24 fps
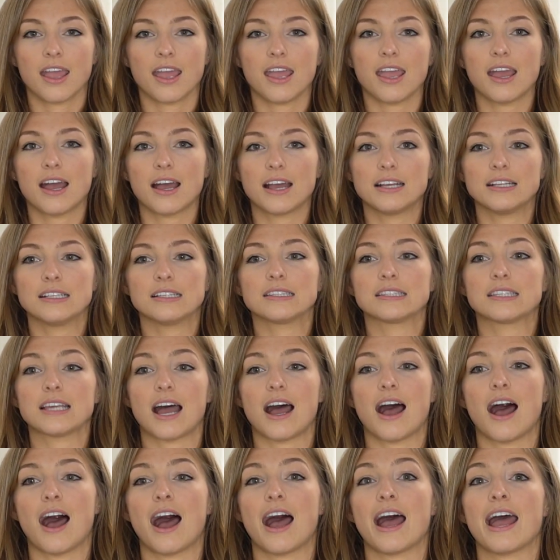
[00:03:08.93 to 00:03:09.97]
and
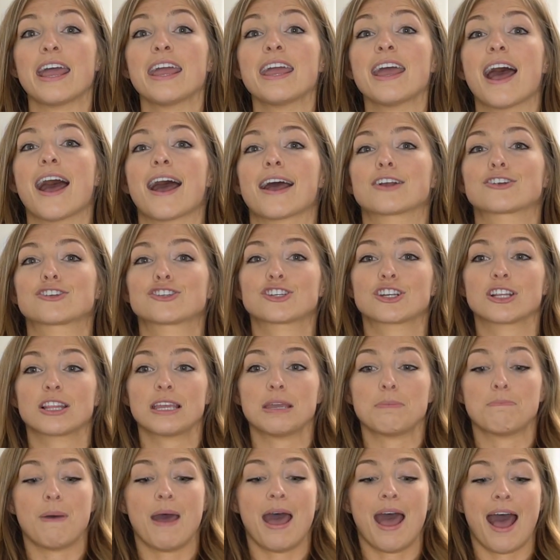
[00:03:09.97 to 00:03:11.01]
I
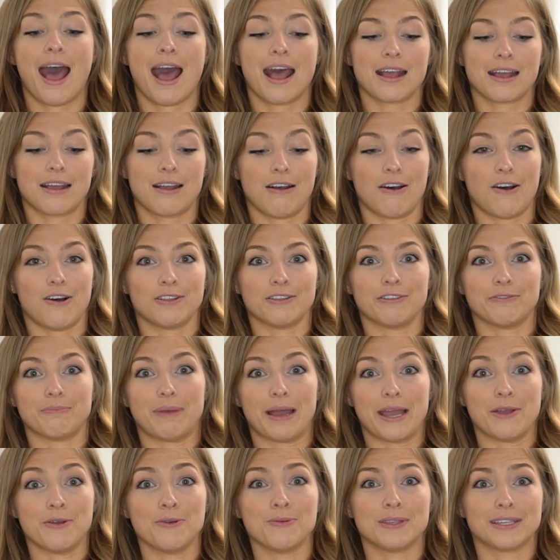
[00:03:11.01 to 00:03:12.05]
actually pack all of
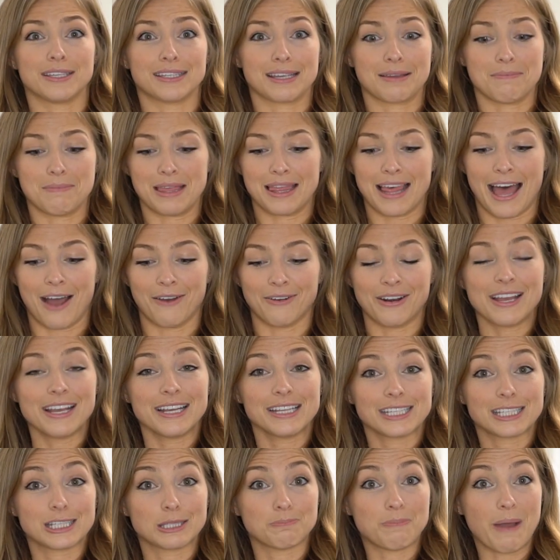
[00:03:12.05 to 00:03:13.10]
my, this is gonna be loud,
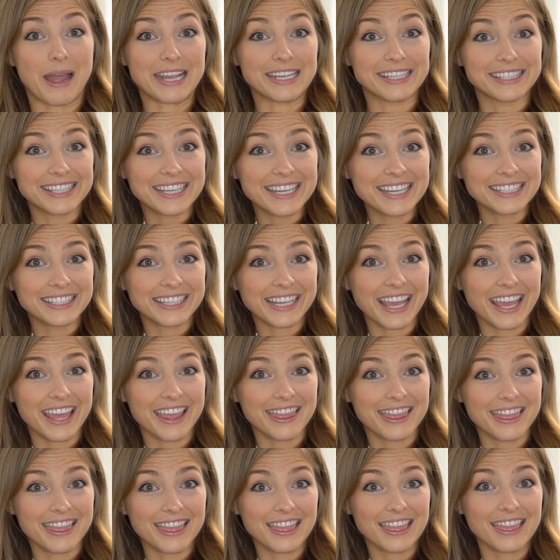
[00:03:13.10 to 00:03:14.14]
spices
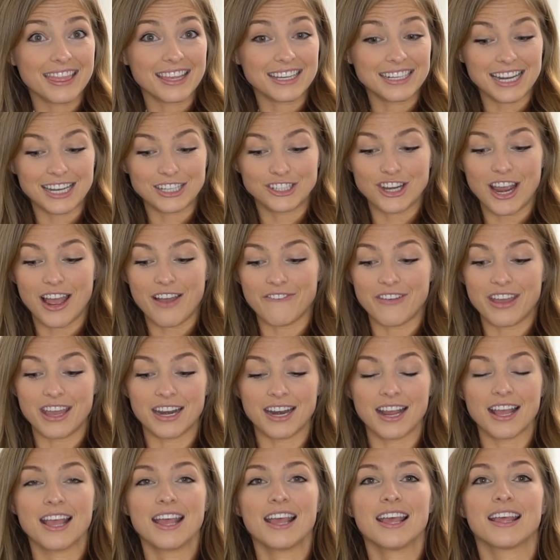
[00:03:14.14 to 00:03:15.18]
in the Dutch
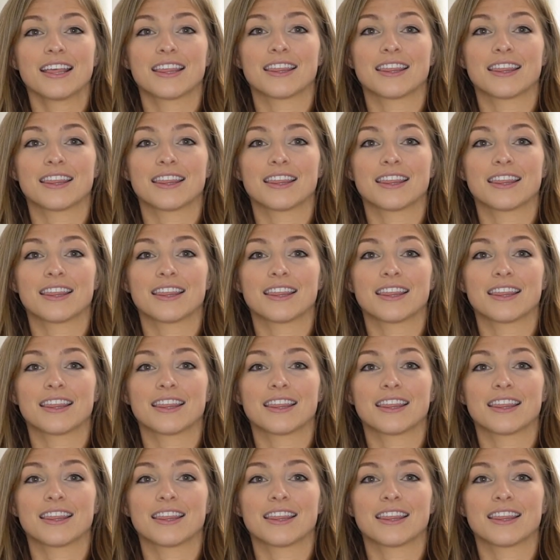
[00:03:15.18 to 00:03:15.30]
oven.